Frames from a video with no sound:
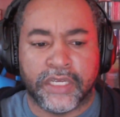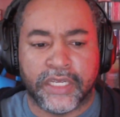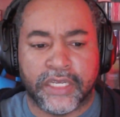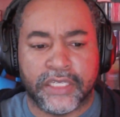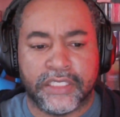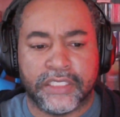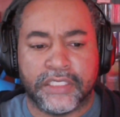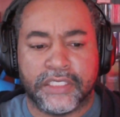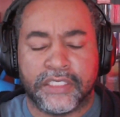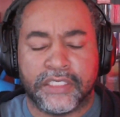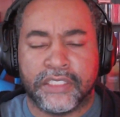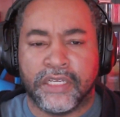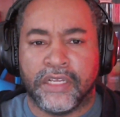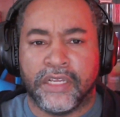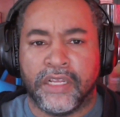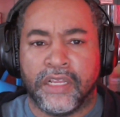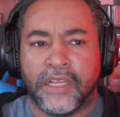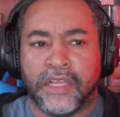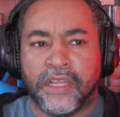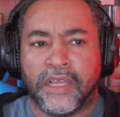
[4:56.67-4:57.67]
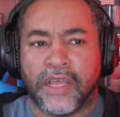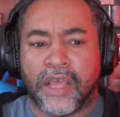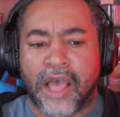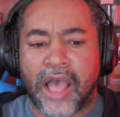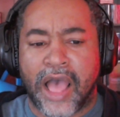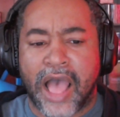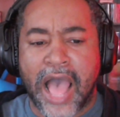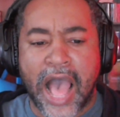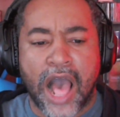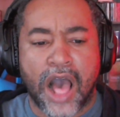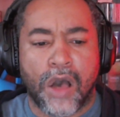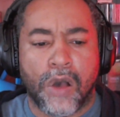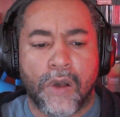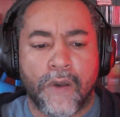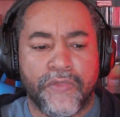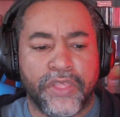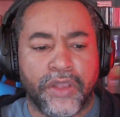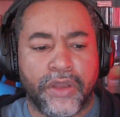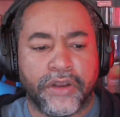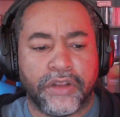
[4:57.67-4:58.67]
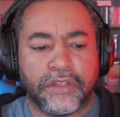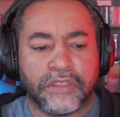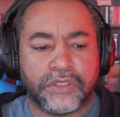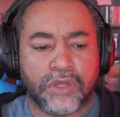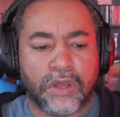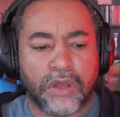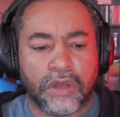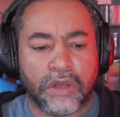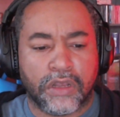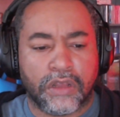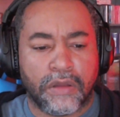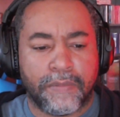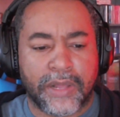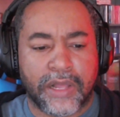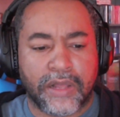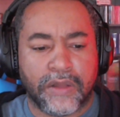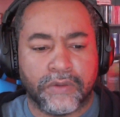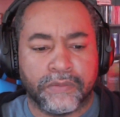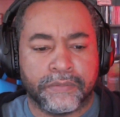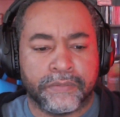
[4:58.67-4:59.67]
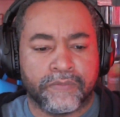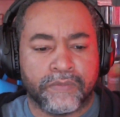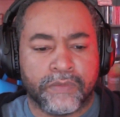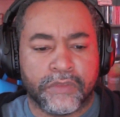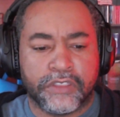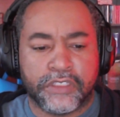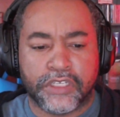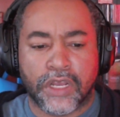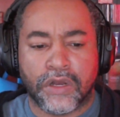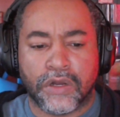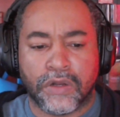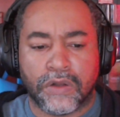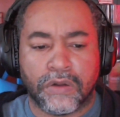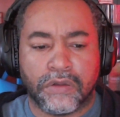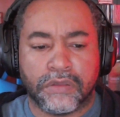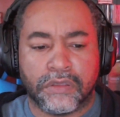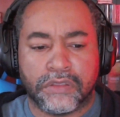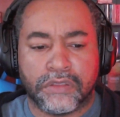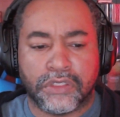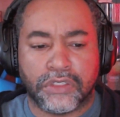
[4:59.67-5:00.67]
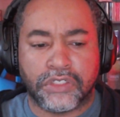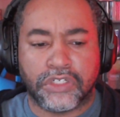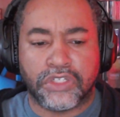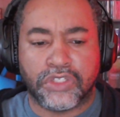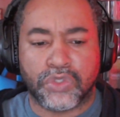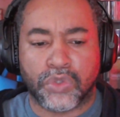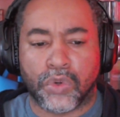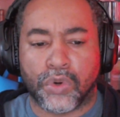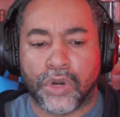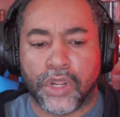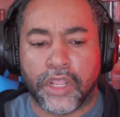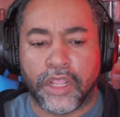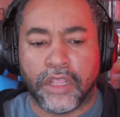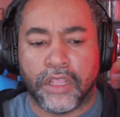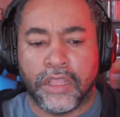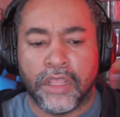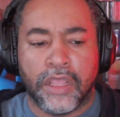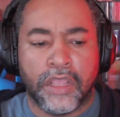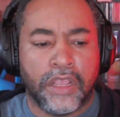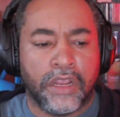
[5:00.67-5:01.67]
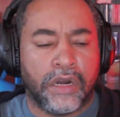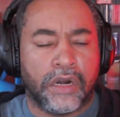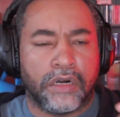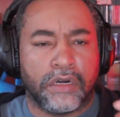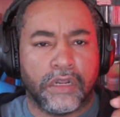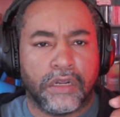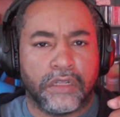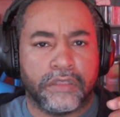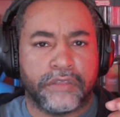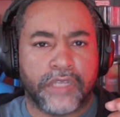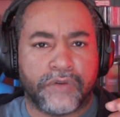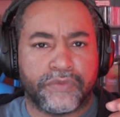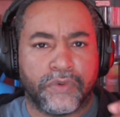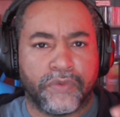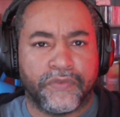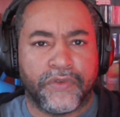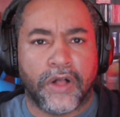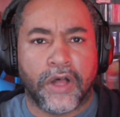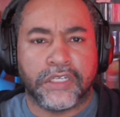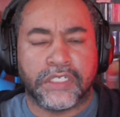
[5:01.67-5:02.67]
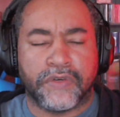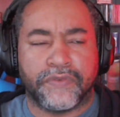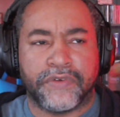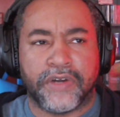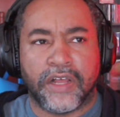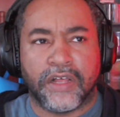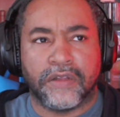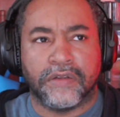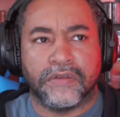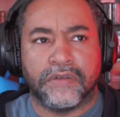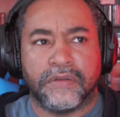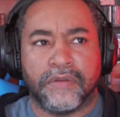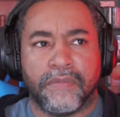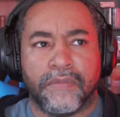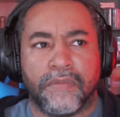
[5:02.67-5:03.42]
is how are they going to tell the story that revolves around